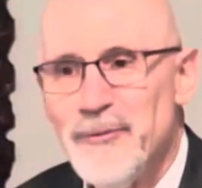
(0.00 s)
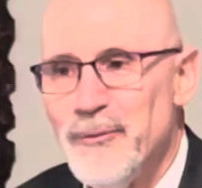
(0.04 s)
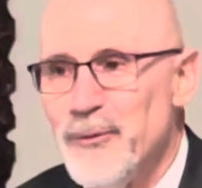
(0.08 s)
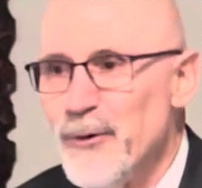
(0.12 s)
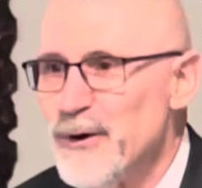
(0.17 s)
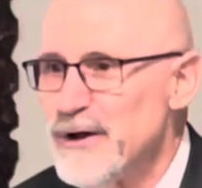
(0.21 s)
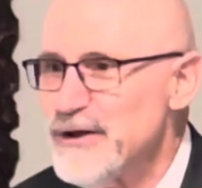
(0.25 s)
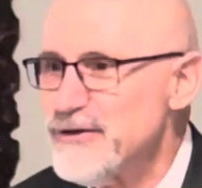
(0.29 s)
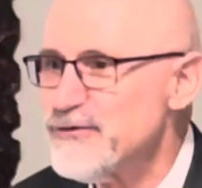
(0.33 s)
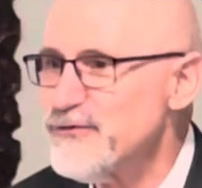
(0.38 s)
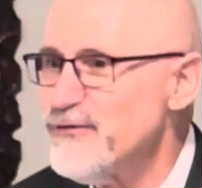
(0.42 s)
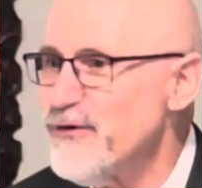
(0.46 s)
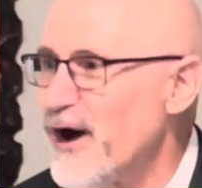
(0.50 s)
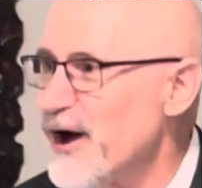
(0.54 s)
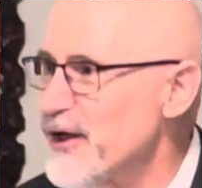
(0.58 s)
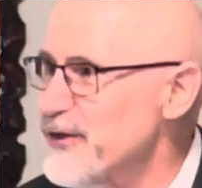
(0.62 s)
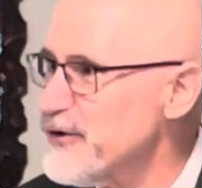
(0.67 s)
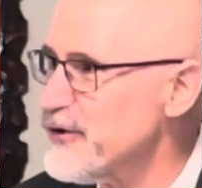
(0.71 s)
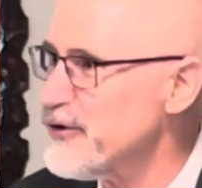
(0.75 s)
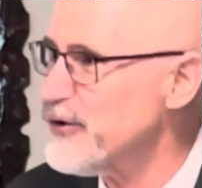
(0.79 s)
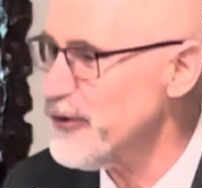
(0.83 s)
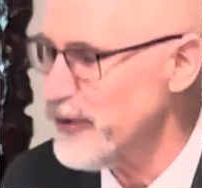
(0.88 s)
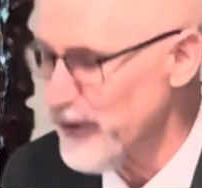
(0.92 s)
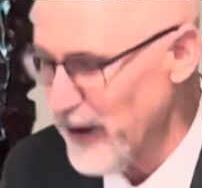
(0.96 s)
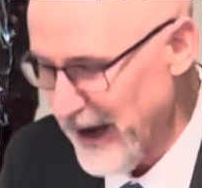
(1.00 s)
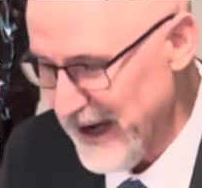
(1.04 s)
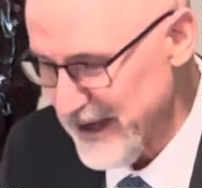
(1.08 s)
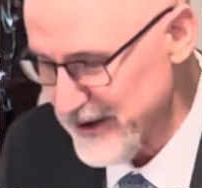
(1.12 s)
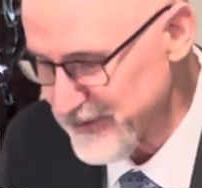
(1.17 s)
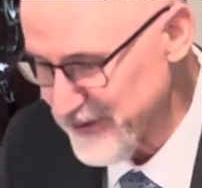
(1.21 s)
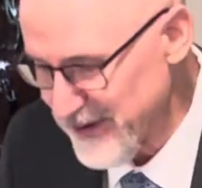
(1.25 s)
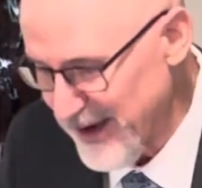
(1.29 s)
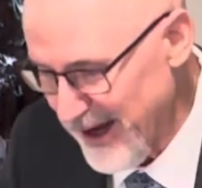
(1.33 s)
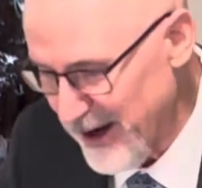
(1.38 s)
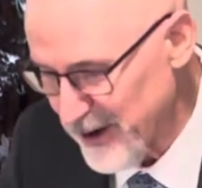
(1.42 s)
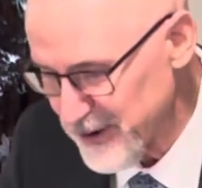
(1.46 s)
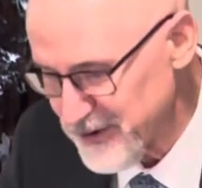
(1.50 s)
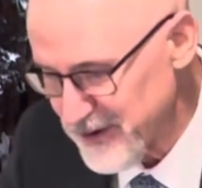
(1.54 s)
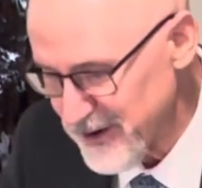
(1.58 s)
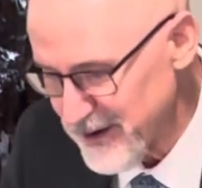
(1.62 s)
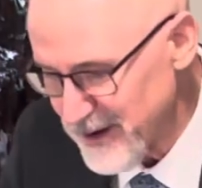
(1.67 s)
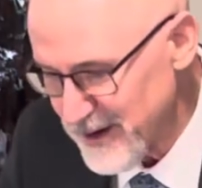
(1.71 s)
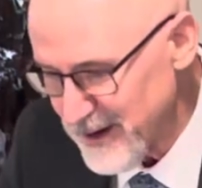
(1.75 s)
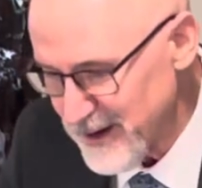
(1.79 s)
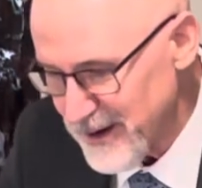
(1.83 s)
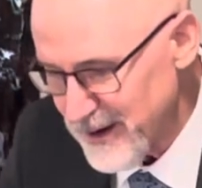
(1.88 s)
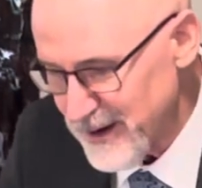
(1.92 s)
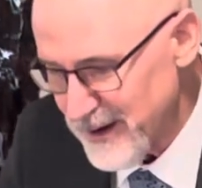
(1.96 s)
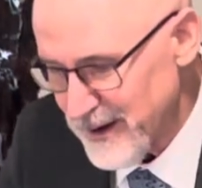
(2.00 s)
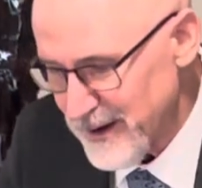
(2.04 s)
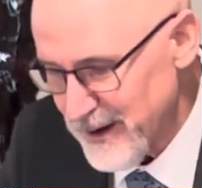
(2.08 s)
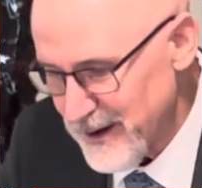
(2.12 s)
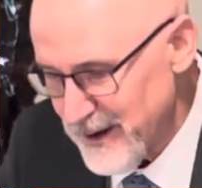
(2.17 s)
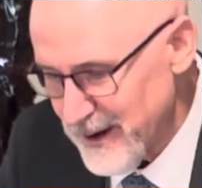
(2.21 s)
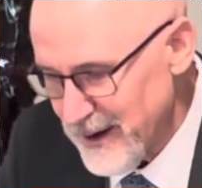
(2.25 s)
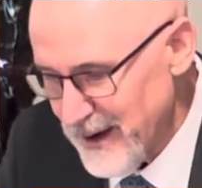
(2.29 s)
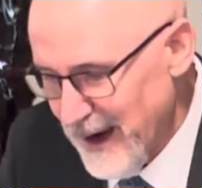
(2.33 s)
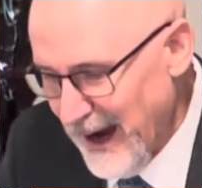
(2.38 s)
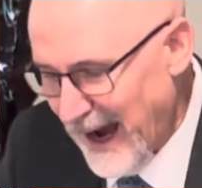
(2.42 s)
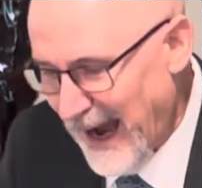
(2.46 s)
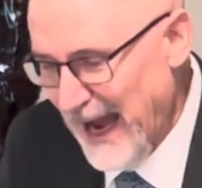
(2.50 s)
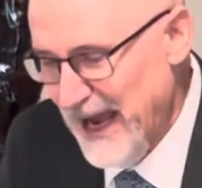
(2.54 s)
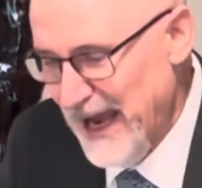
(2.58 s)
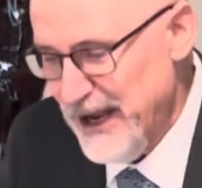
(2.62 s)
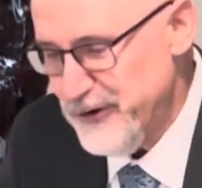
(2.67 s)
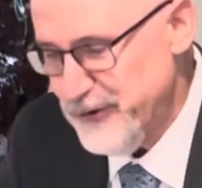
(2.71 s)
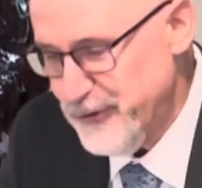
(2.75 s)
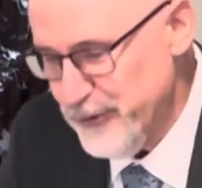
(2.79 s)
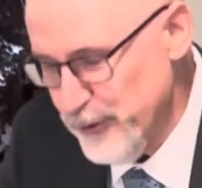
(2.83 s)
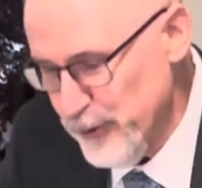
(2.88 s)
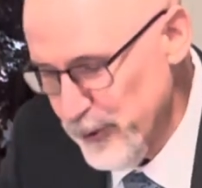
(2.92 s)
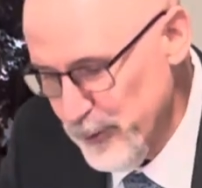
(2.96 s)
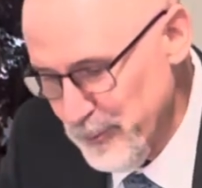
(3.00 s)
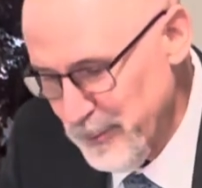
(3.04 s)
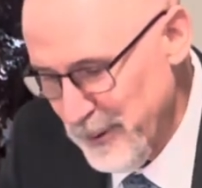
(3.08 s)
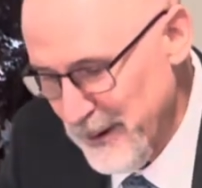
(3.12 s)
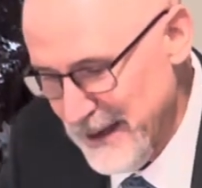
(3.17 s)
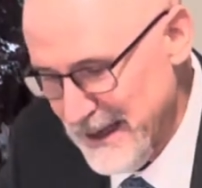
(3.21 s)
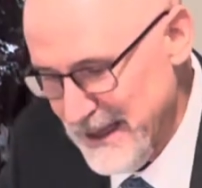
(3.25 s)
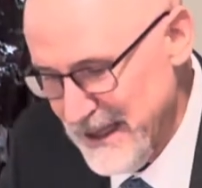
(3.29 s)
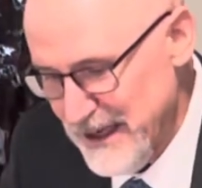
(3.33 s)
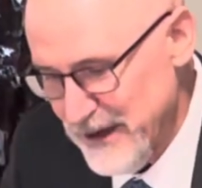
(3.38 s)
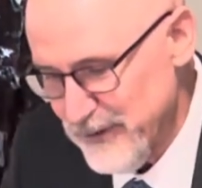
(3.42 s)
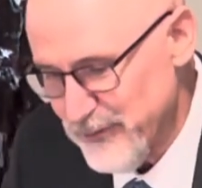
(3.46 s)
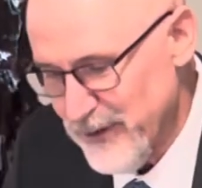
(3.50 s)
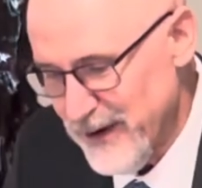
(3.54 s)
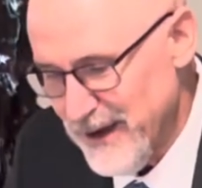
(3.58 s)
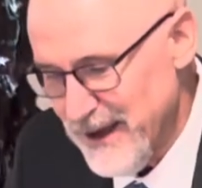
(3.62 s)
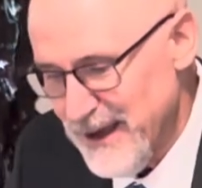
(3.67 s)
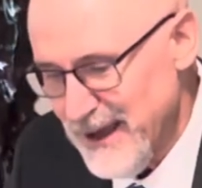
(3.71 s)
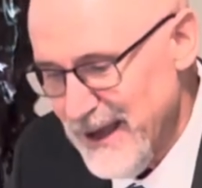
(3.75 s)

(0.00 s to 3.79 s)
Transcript: the boy's father cries out, "I do believe.